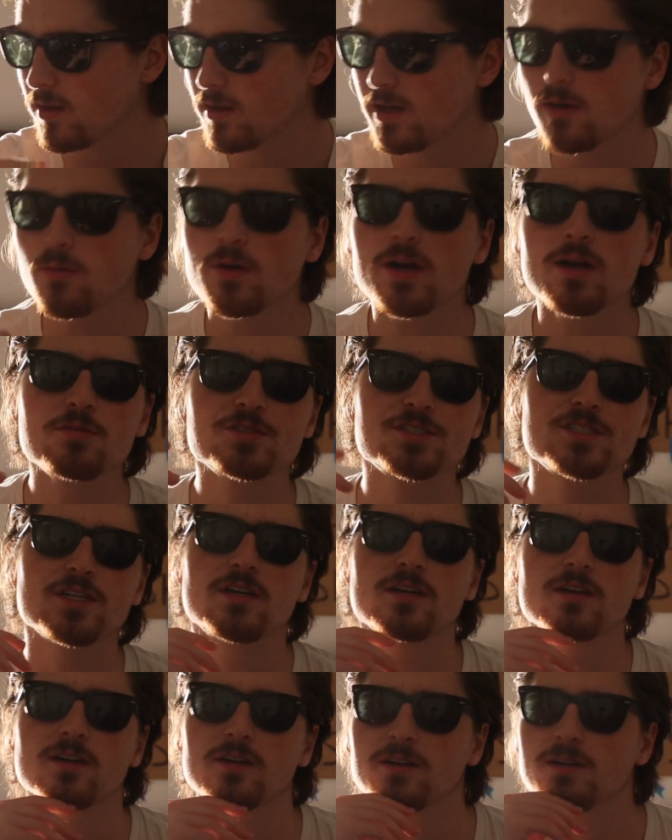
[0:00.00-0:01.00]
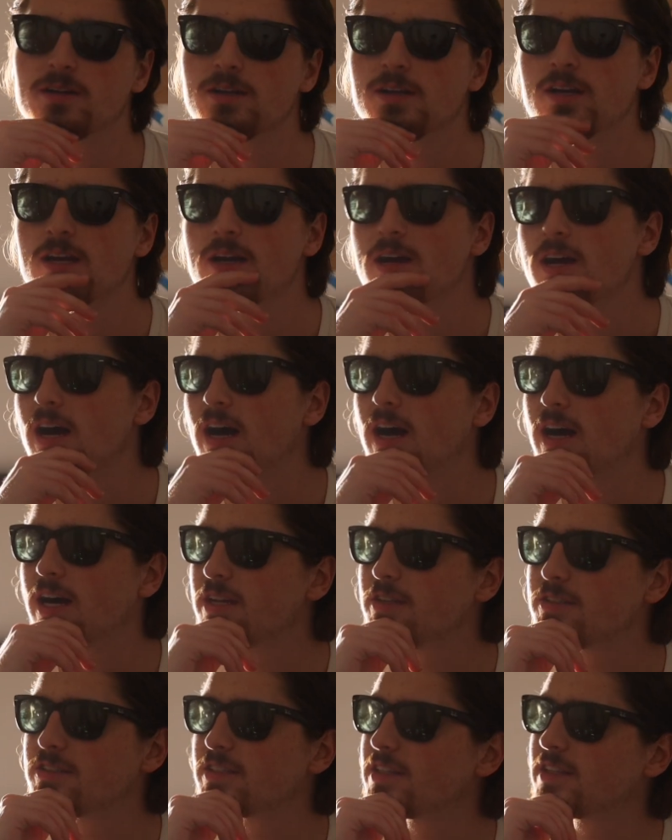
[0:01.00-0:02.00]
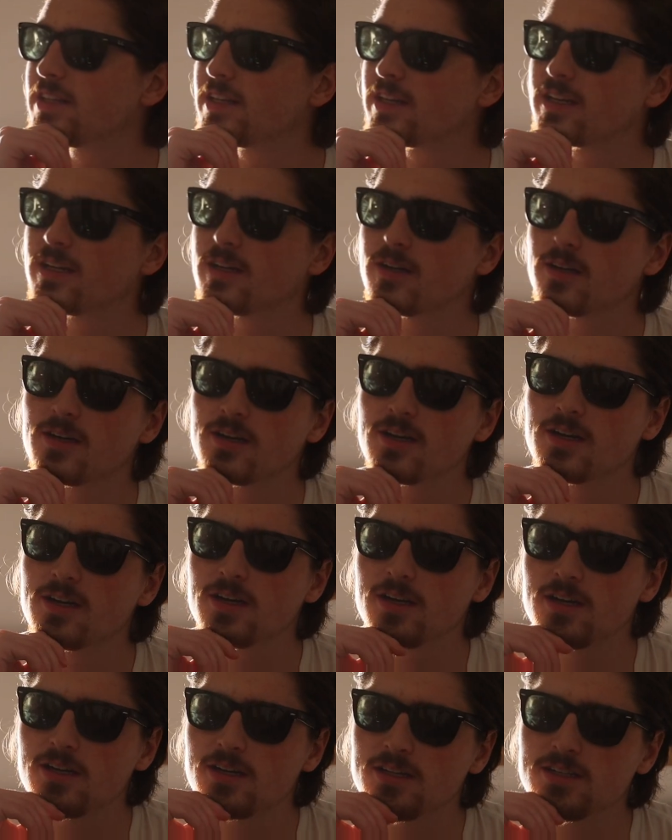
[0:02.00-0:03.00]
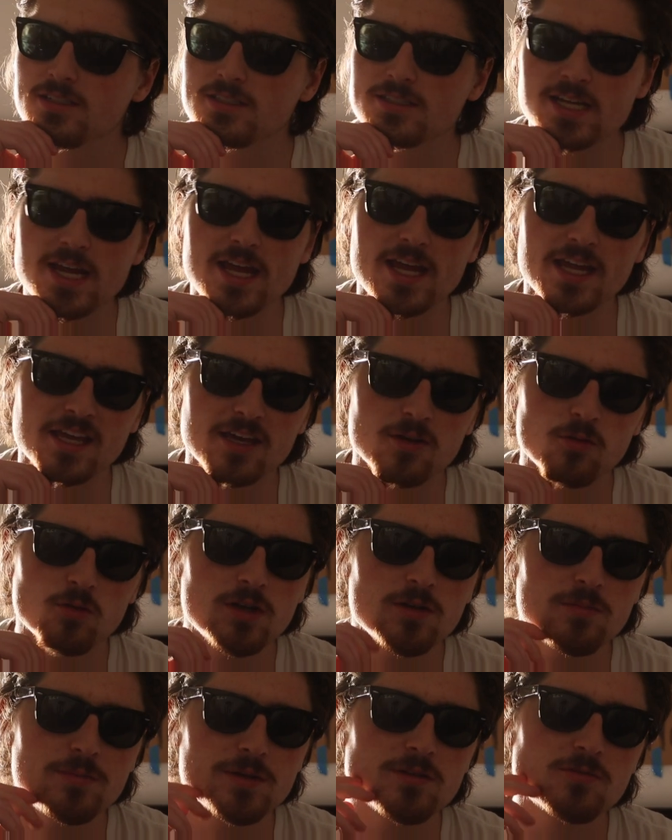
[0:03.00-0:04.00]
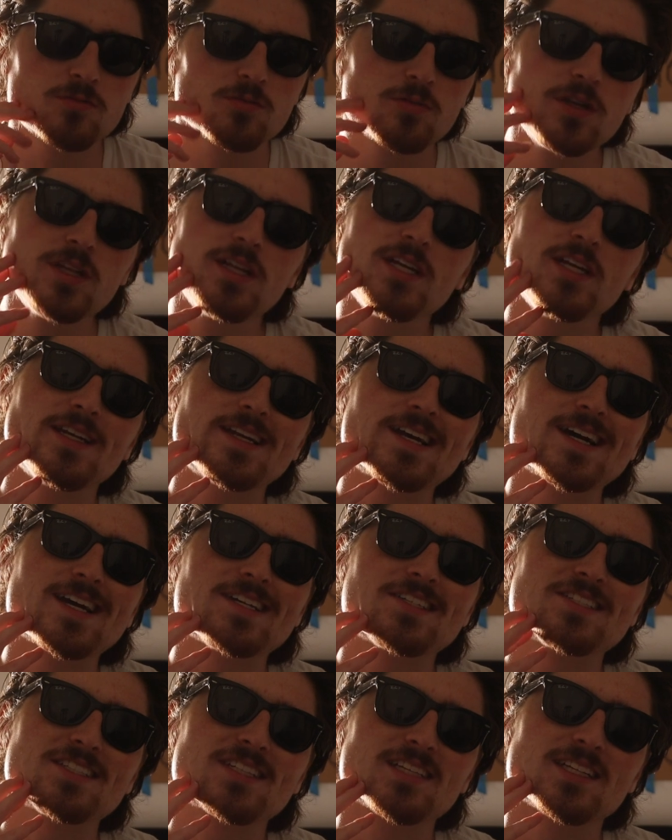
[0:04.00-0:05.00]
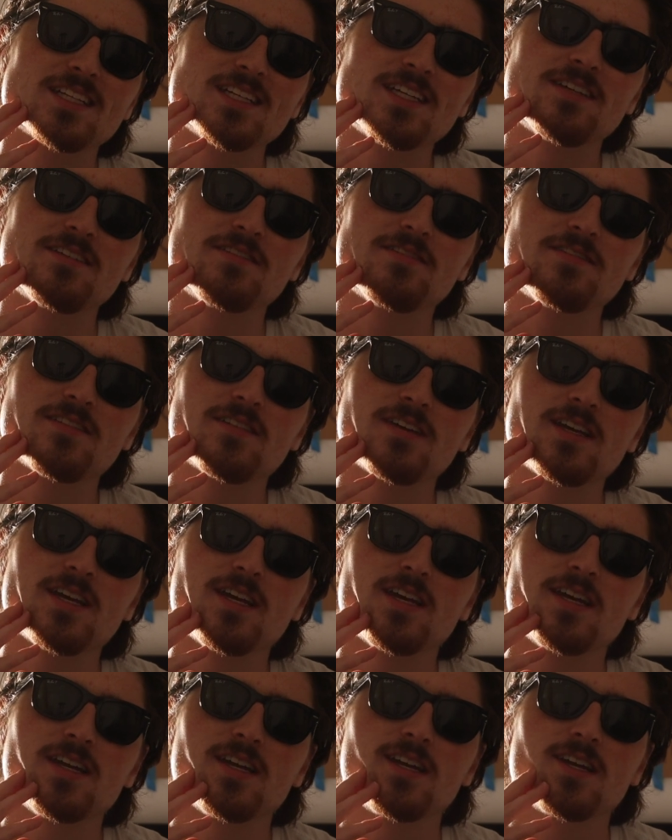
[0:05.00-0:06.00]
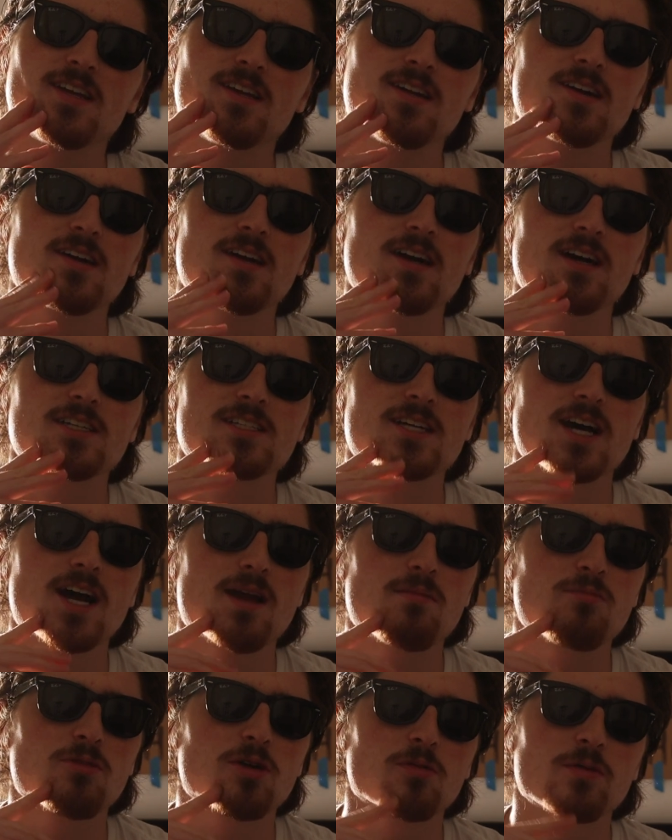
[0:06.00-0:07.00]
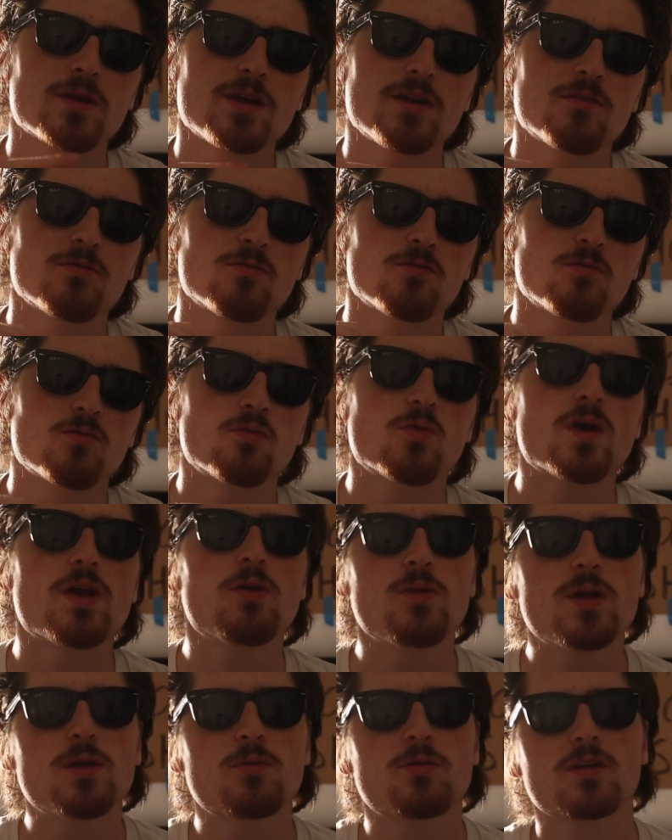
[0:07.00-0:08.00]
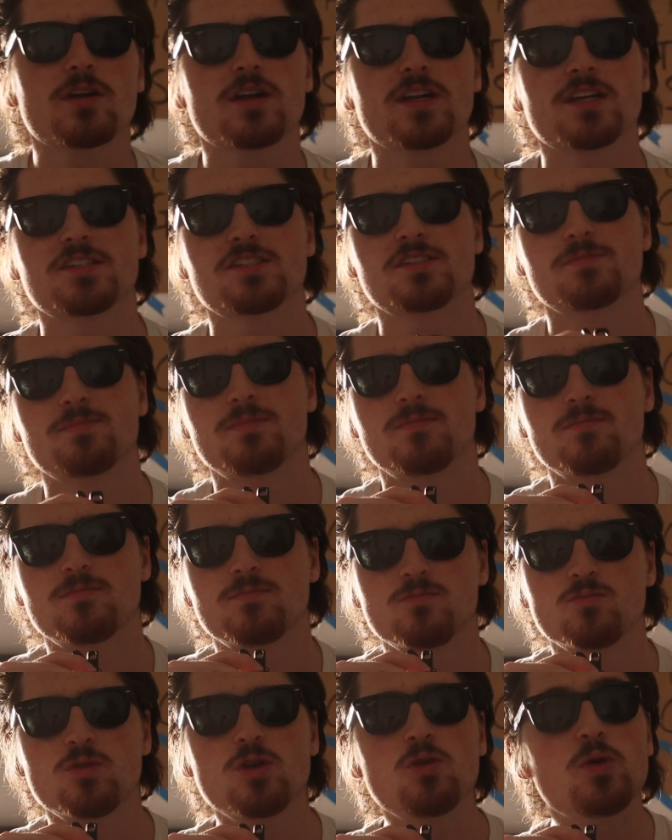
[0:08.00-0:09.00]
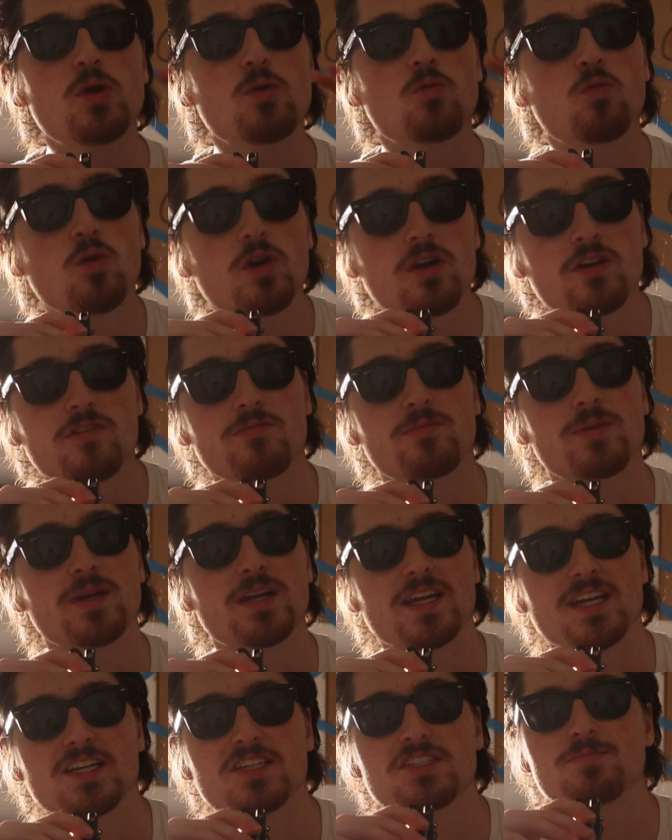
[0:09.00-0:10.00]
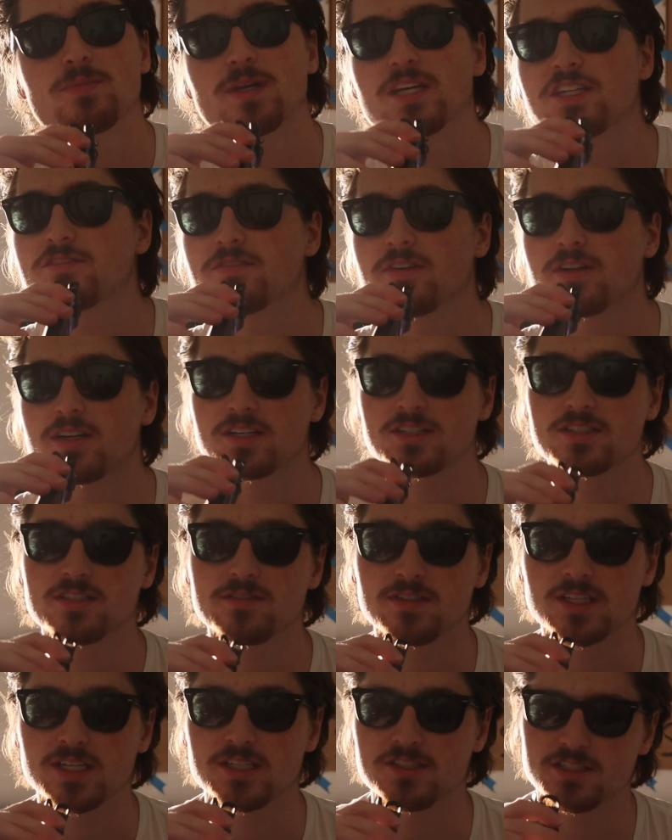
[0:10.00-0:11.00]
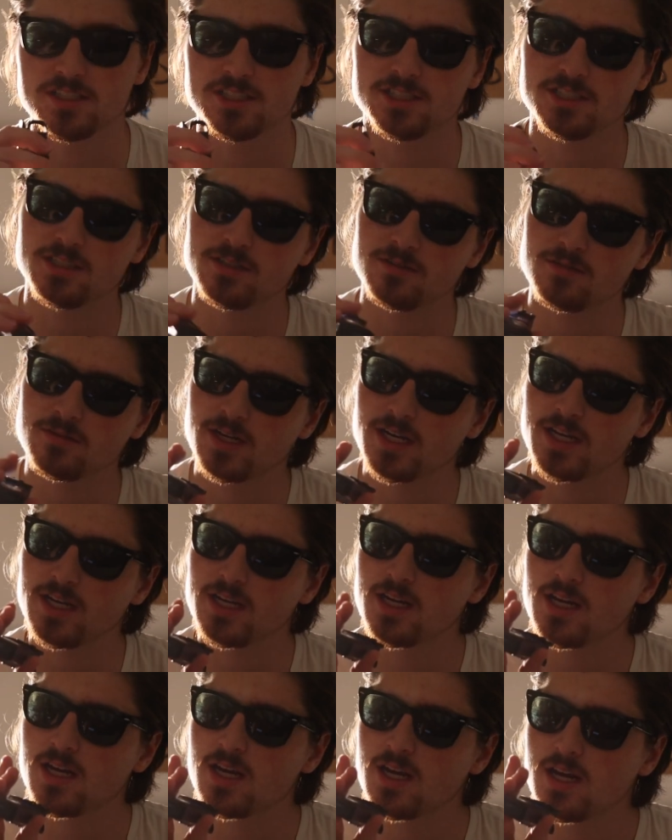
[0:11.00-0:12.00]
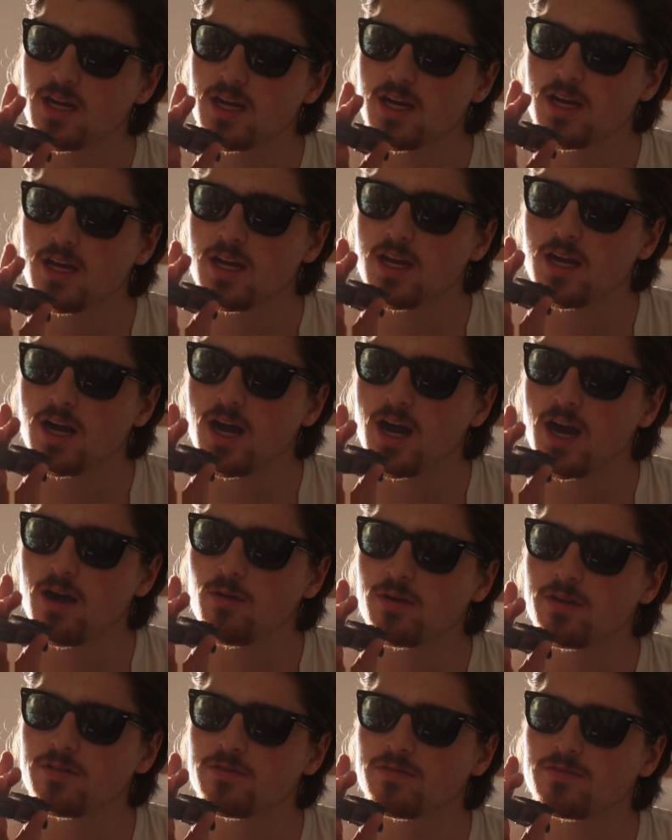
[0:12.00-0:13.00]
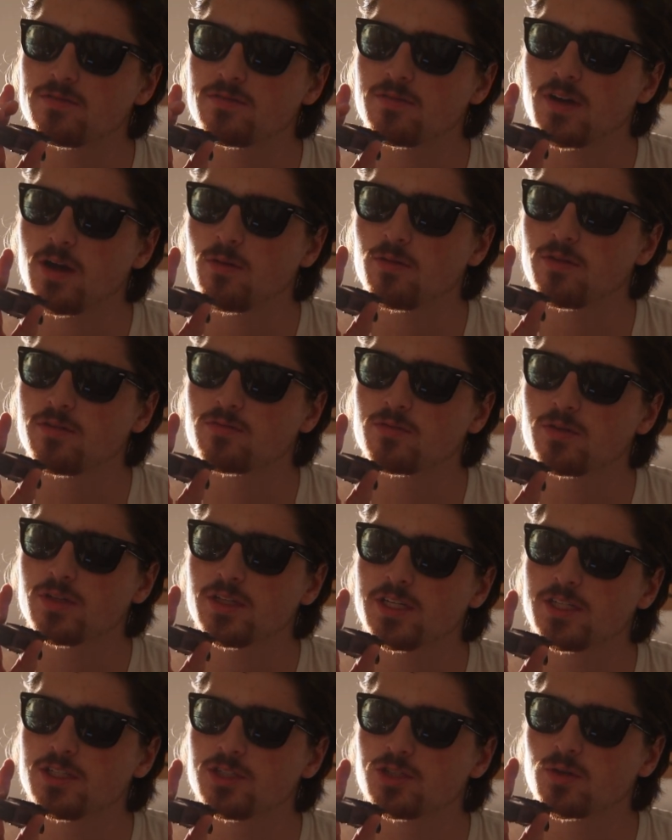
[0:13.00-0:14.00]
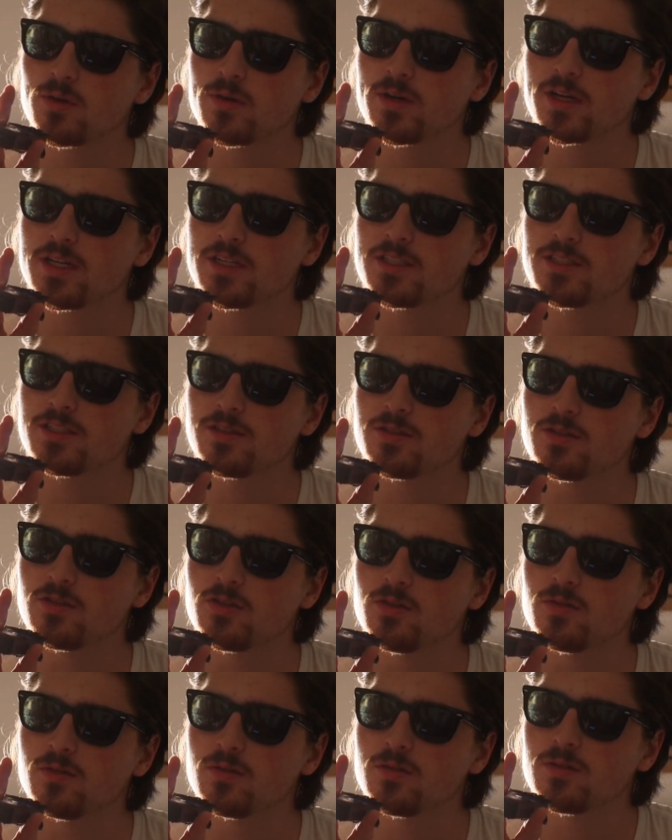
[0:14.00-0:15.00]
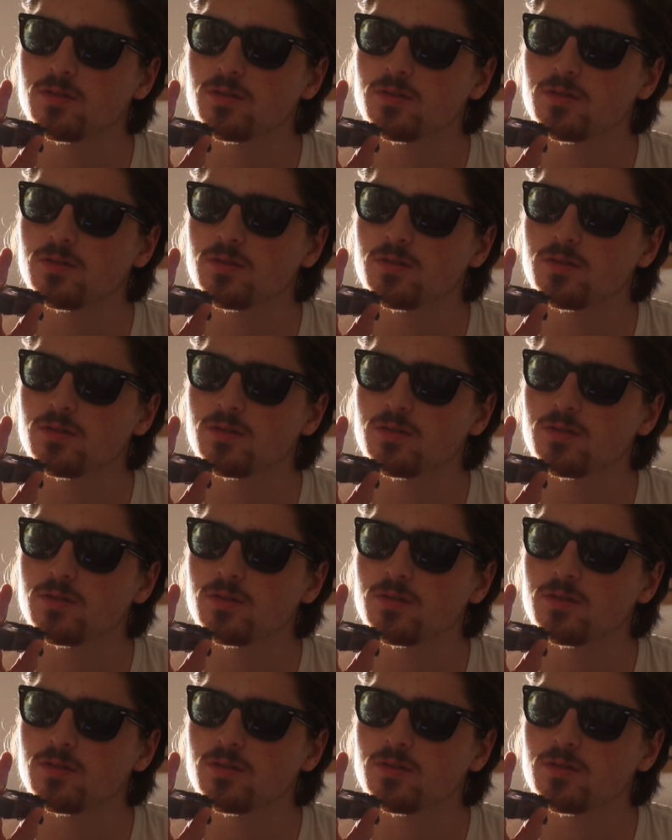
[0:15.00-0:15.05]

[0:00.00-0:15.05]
Now, when I was younger, I used to think, dang, it would have been really nice to live in a time where we would have been a spacefaring civilization, right? I would have really enjoyed to